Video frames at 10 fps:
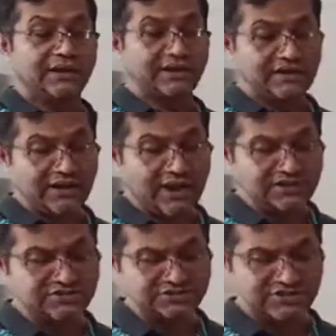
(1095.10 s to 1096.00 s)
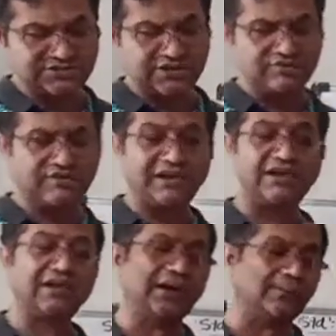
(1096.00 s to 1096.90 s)
In the next session, we will
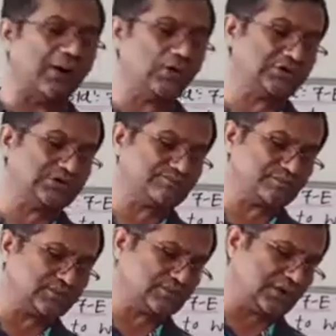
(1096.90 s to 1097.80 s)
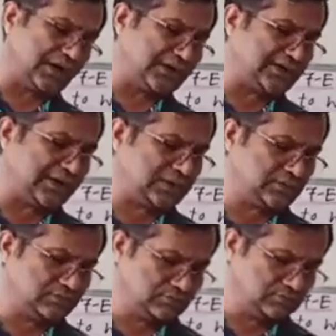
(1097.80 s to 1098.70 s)
learn about
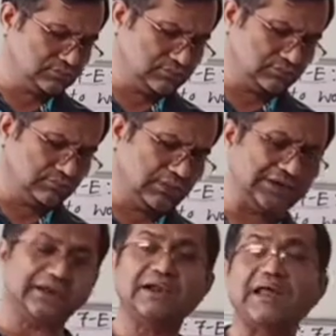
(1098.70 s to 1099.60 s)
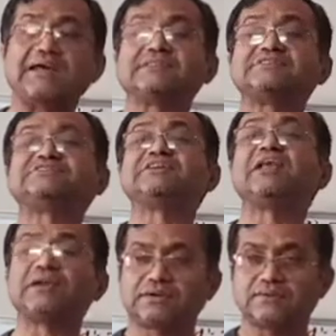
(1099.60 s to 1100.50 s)
another material like the
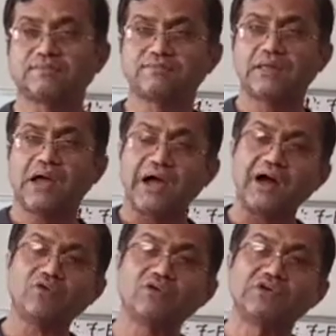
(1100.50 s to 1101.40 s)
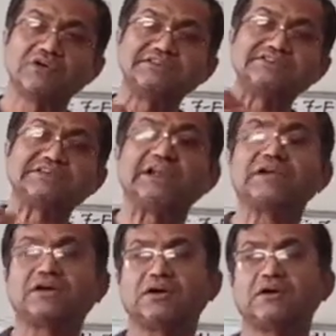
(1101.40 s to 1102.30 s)
silk, how
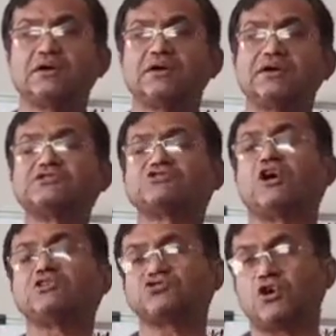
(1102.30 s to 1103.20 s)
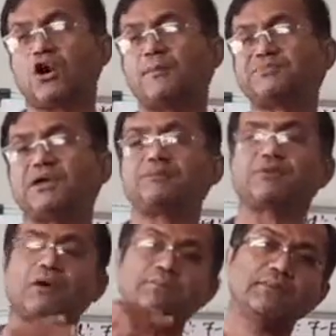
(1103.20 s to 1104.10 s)
silk is also obtained
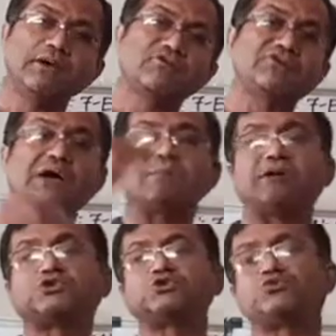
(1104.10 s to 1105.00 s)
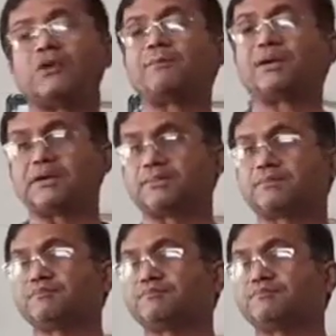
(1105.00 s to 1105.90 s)
from fiber to fabric,
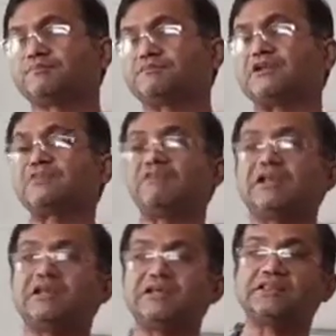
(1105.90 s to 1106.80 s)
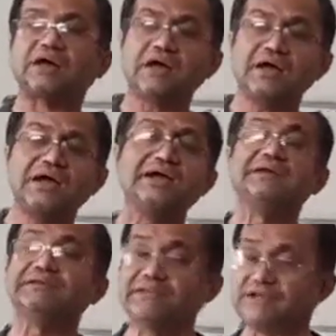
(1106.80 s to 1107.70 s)
that we will learn in the
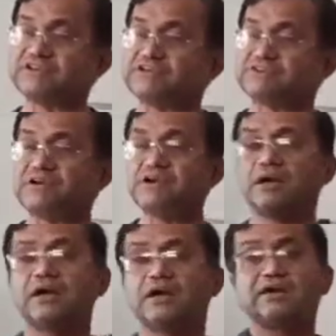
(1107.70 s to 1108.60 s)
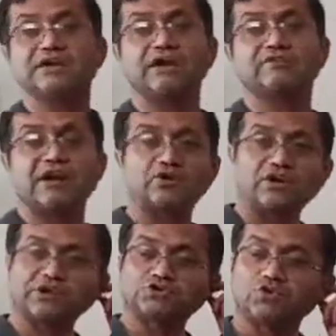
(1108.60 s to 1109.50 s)
next section. Here we are
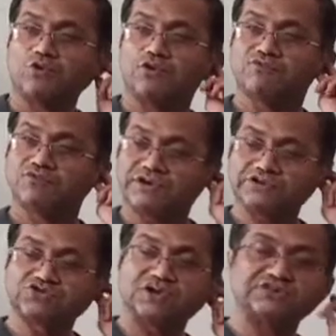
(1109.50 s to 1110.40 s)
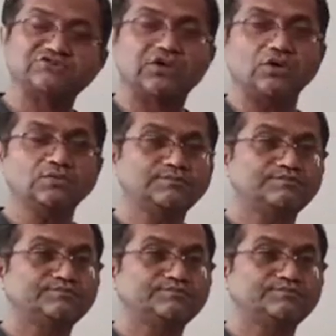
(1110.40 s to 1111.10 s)
going to finish today's video,